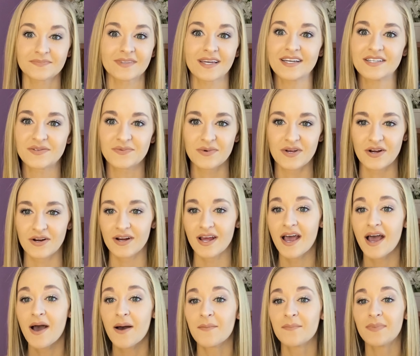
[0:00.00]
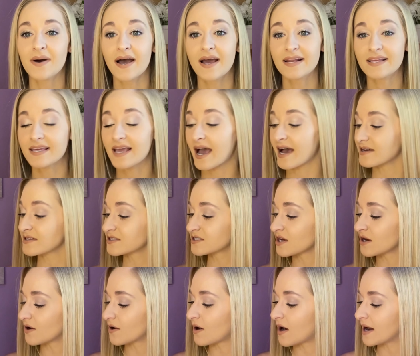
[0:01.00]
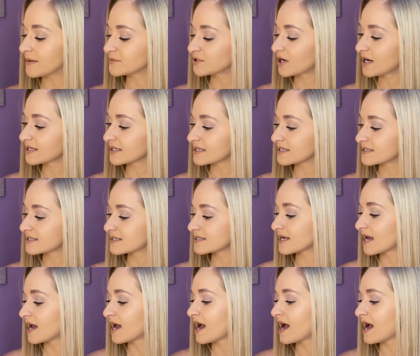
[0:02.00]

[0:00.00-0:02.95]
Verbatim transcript: It's weird. But yeah, so I'm trying this.